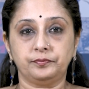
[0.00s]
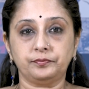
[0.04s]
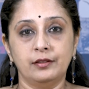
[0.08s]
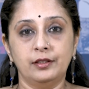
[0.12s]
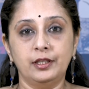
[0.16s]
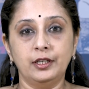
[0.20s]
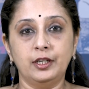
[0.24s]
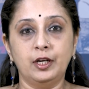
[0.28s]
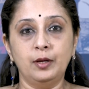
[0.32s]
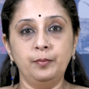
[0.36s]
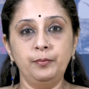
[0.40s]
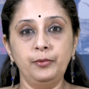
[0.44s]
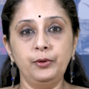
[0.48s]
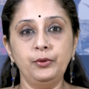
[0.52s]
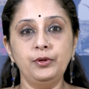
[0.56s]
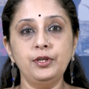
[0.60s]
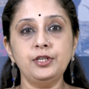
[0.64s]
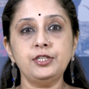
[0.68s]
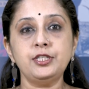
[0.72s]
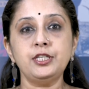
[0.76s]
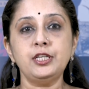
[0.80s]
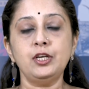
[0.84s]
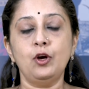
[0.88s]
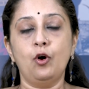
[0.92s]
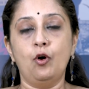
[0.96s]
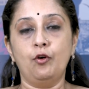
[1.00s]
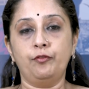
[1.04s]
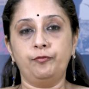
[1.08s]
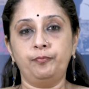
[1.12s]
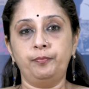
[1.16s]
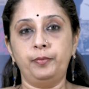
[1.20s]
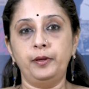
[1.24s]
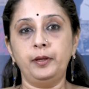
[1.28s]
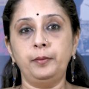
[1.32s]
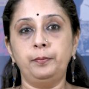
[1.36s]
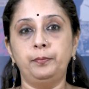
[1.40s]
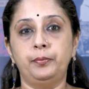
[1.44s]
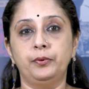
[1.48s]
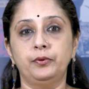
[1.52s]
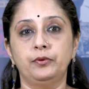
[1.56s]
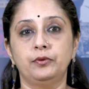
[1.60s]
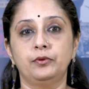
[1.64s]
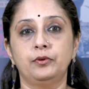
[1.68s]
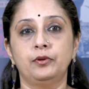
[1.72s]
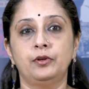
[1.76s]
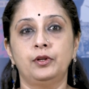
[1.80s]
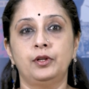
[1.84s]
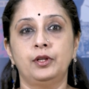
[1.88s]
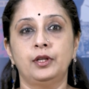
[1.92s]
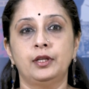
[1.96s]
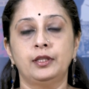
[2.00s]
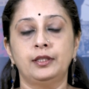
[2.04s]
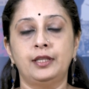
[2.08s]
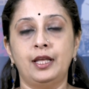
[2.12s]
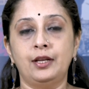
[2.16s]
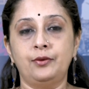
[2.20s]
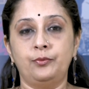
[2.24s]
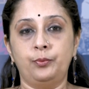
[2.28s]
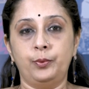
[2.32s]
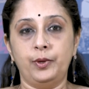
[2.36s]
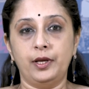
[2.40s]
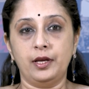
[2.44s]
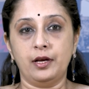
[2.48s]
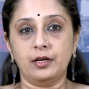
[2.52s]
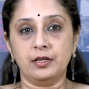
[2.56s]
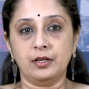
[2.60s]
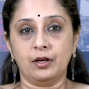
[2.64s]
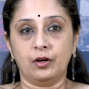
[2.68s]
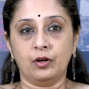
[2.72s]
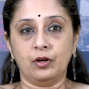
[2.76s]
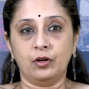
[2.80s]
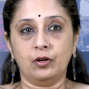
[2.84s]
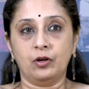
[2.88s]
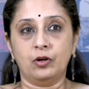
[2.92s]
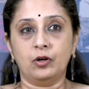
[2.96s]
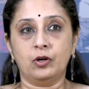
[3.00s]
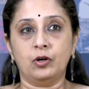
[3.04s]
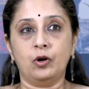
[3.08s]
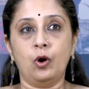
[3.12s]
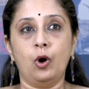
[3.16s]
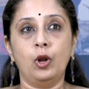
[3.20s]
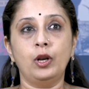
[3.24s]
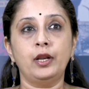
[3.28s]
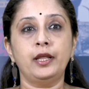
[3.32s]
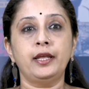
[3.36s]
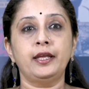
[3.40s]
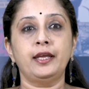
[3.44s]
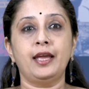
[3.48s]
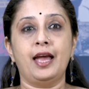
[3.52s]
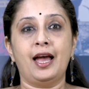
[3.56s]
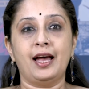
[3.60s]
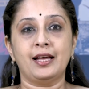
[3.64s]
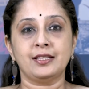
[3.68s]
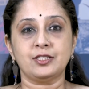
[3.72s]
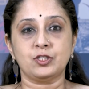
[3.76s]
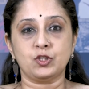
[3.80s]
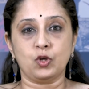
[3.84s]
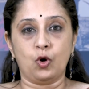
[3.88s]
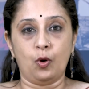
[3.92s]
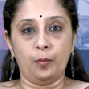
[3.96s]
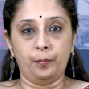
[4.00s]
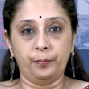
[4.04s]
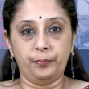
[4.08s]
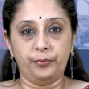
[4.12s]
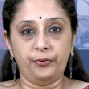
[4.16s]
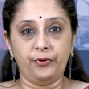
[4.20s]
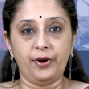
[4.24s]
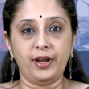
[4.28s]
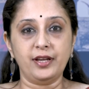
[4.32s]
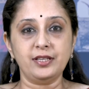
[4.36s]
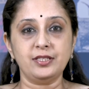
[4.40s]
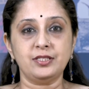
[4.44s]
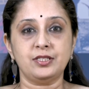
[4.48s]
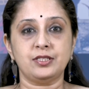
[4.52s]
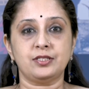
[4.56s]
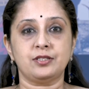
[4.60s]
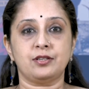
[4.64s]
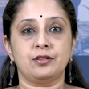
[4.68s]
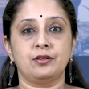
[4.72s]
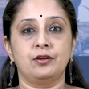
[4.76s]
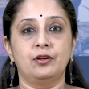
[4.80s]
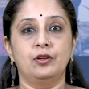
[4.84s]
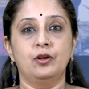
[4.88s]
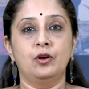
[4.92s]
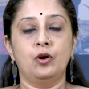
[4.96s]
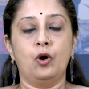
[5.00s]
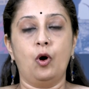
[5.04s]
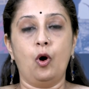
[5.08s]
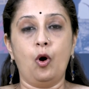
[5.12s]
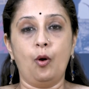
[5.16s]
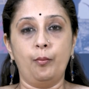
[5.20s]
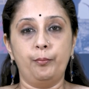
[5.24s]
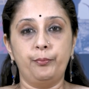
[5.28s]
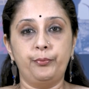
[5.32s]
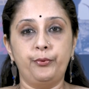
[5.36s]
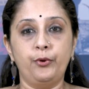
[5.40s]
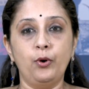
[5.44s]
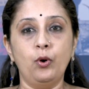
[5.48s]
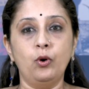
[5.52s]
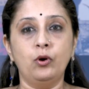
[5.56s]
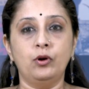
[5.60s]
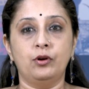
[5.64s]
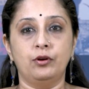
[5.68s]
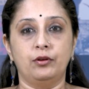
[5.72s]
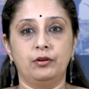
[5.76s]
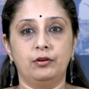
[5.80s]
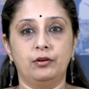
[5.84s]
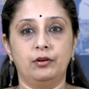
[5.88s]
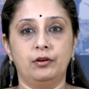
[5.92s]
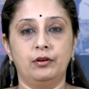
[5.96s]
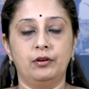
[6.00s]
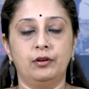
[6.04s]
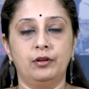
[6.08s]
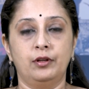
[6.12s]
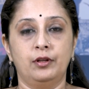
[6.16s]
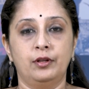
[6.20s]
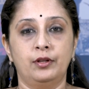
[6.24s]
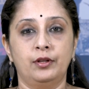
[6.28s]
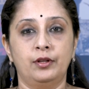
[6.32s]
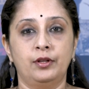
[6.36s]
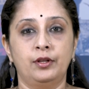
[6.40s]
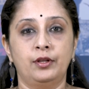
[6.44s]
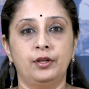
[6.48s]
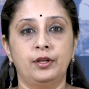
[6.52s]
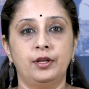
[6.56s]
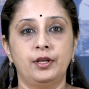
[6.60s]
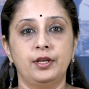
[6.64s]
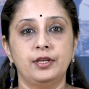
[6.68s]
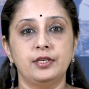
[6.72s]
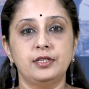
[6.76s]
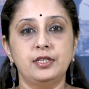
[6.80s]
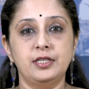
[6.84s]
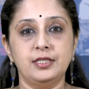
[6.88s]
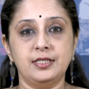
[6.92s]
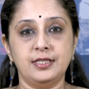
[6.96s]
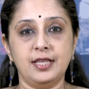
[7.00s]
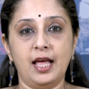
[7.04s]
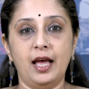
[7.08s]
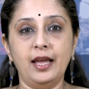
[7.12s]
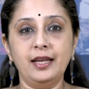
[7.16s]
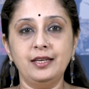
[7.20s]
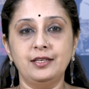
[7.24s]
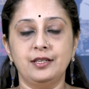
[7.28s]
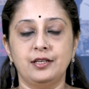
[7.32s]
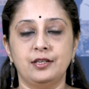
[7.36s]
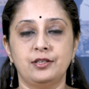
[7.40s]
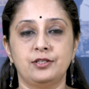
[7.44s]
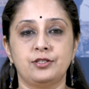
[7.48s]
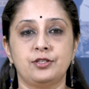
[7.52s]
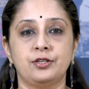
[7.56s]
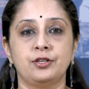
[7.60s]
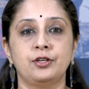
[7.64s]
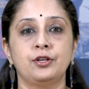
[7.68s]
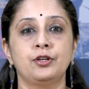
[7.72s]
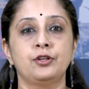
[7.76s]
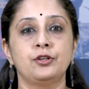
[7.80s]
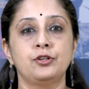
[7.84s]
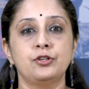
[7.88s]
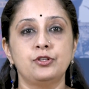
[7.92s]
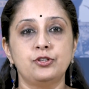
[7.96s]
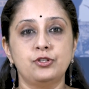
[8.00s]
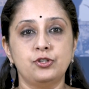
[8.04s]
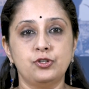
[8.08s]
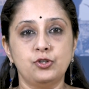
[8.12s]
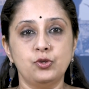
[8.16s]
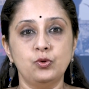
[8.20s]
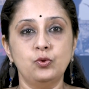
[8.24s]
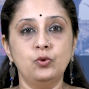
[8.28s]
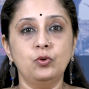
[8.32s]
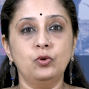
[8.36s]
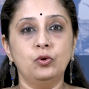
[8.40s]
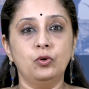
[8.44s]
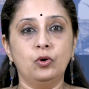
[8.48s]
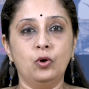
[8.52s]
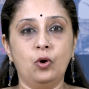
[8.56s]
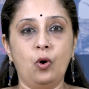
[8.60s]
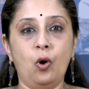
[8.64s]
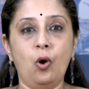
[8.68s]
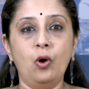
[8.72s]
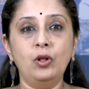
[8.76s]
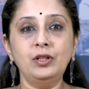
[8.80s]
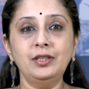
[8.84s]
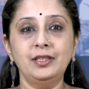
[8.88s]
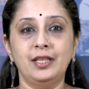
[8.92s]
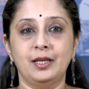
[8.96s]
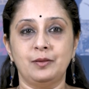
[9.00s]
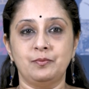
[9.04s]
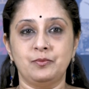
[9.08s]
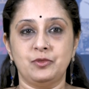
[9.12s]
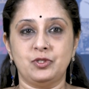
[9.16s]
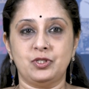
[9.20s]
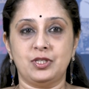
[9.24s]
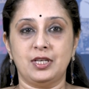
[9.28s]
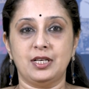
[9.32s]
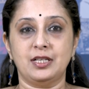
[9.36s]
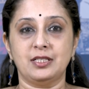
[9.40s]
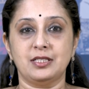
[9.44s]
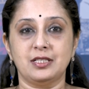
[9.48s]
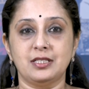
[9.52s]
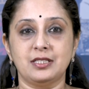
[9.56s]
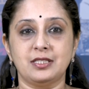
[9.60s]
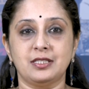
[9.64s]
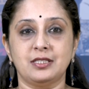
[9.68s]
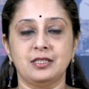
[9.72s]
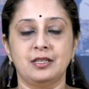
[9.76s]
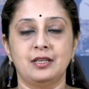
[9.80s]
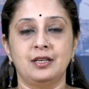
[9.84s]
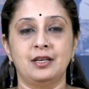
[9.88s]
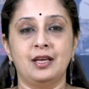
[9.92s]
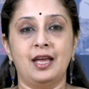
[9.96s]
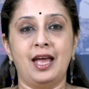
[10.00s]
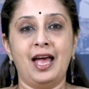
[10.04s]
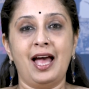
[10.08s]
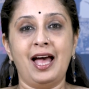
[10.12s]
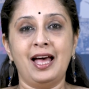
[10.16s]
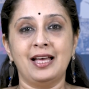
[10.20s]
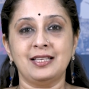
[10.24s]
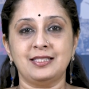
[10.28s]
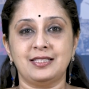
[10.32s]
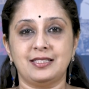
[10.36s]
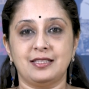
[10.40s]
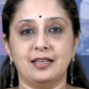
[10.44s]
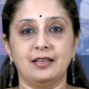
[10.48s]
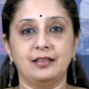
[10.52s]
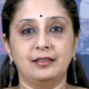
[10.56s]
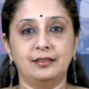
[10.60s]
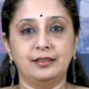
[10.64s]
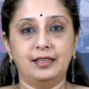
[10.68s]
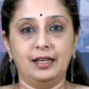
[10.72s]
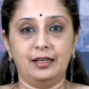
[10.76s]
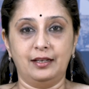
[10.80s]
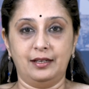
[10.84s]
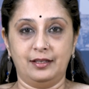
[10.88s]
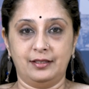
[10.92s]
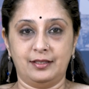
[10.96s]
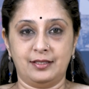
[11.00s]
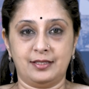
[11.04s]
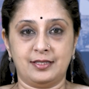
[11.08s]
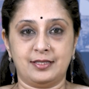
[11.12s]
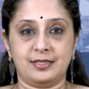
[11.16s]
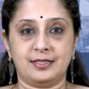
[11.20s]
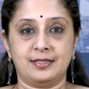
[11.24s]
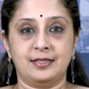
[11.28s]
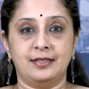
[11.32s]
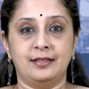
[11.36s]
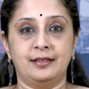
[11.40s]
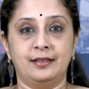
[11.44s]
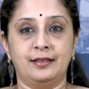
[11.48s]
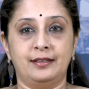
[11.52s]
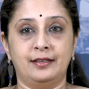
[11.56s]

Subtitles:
The community of people that we are calling as oppressed or broken decided to call themselves as Dalits.